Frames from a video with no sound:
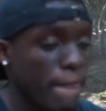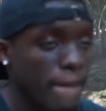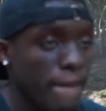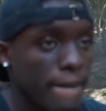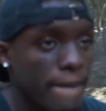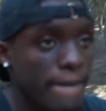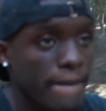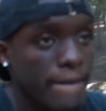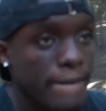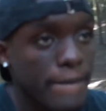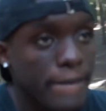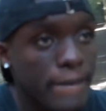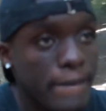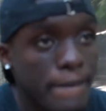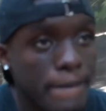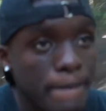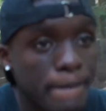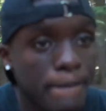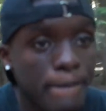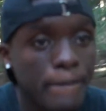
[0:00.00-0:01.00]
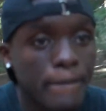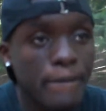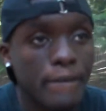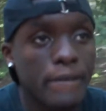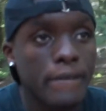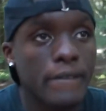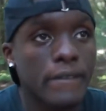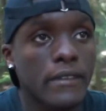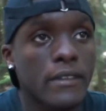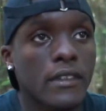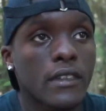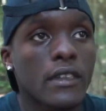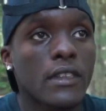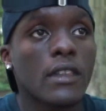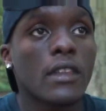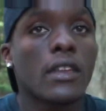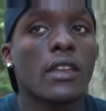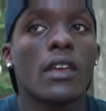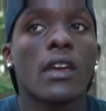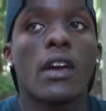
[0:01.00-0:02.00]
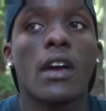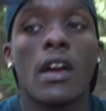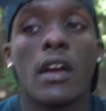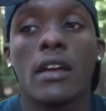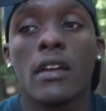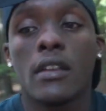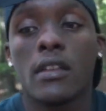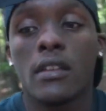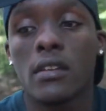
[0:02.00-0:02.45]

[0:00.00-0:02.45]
or did it not hit you for a while? Because sometimes, you know.